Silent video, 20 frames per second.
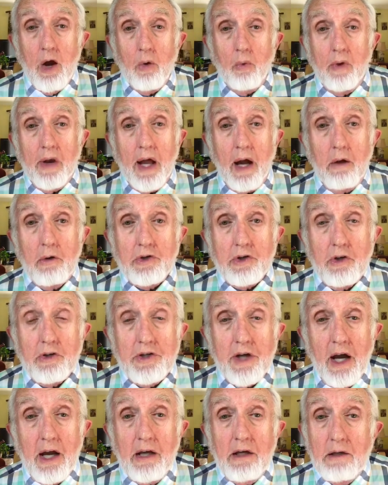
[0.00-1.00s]
When I was
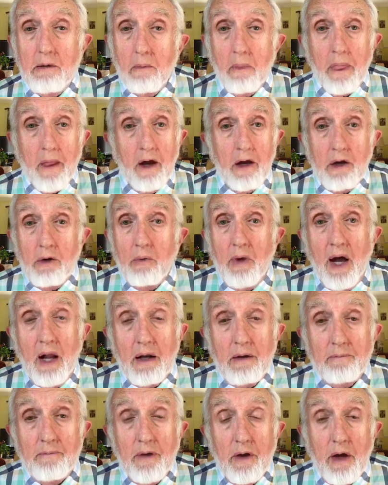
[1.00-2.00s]
ordained,
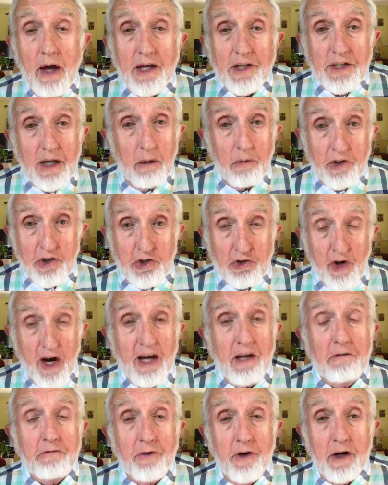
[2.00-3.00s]
well, as I was
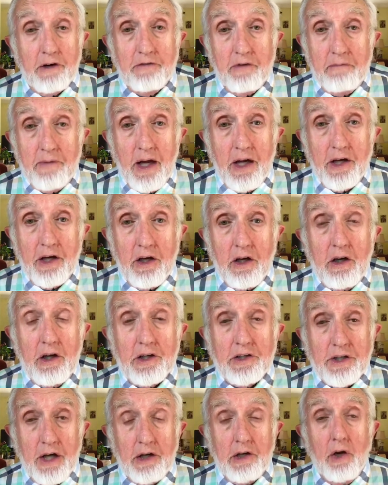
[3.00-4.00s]
trained for it for many
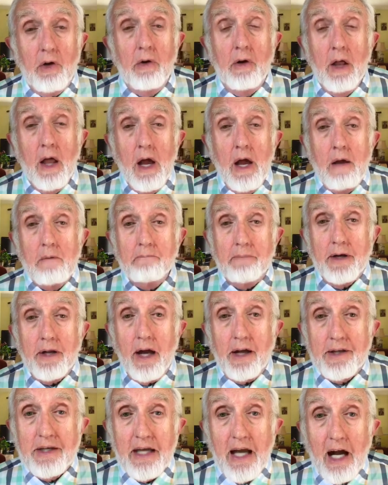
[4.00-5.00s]
years, I know. But
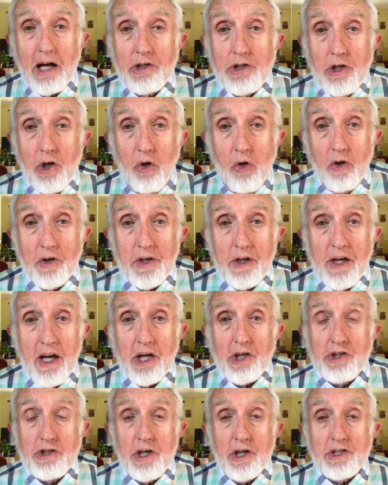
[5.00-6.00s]
at the actual
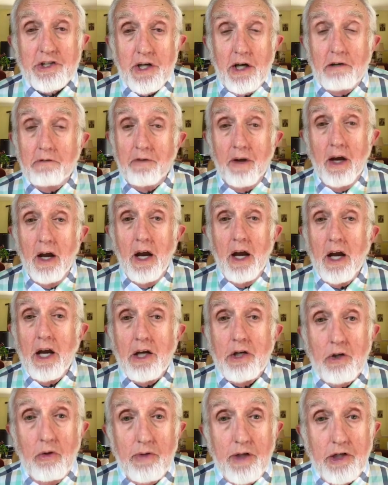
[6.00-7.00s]
ordination itself,
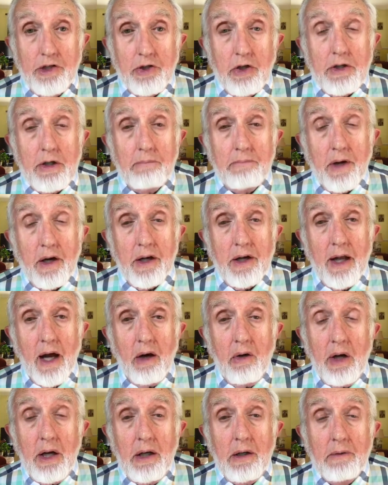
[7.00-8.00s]
it only took about an
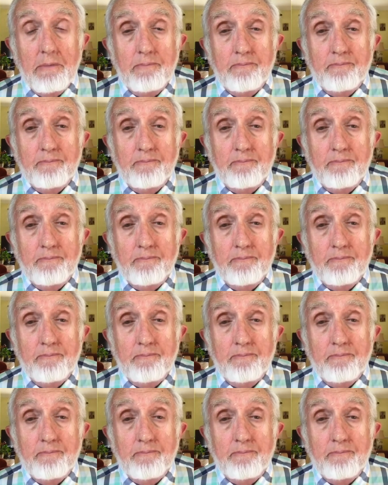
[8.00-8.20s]
hour.